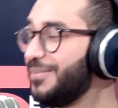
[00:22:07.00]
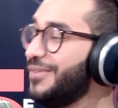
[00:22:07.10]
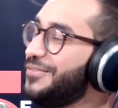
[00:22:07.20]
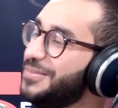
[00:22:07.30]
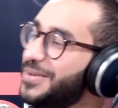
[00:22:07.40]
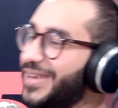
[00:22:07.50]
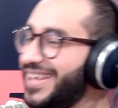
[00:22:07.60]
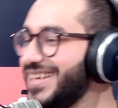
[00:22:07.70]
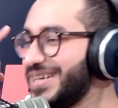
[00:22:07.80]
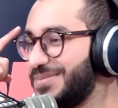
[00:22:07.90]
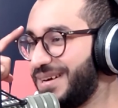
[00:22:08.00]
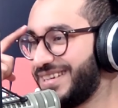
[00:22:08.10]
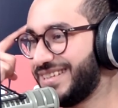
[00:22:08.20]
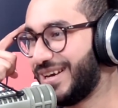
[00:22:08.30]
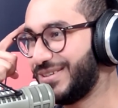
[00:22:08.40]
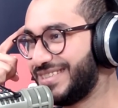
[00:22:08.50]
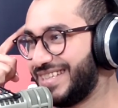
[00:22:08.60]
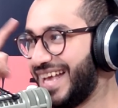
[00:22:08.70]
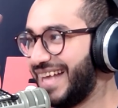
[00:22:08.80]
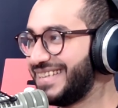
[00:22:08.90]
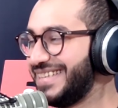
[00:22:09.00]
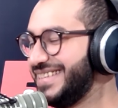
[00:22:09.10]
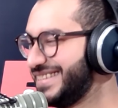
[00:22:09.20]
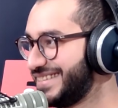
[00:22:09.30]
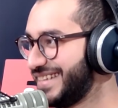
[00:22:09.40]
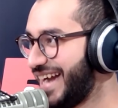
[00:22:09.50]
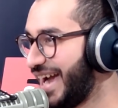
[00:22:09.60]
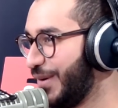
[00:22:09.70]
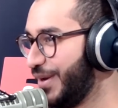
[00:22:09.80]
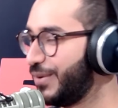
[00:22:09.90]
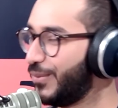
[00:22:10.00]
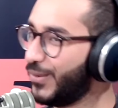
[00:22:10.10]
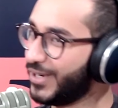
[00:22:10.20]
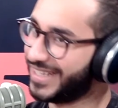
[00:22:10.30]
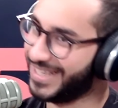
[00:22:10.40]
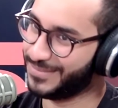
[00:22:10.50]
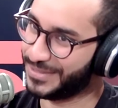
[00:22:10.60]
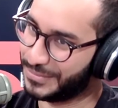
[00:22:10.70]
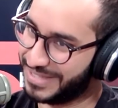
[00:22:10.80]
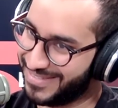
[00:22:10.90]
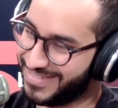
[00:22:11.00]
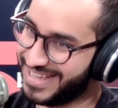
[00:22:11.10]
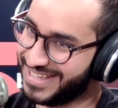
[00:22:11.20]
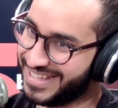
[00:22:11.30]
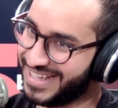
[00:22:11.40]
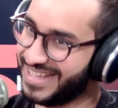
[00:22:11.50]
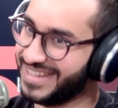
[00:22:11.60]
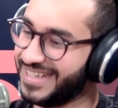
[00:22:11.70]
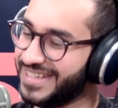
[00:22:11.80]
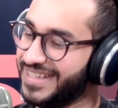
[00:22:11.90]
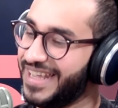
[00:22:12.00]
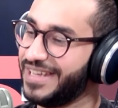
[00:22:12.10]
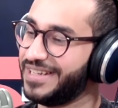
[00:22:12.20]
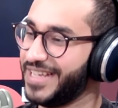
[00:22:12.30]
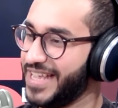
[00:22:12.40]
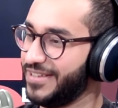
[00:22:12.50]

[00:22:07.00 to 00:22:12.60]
But for me, when I think about it, I would say at least I want to work in my own cafe and then gain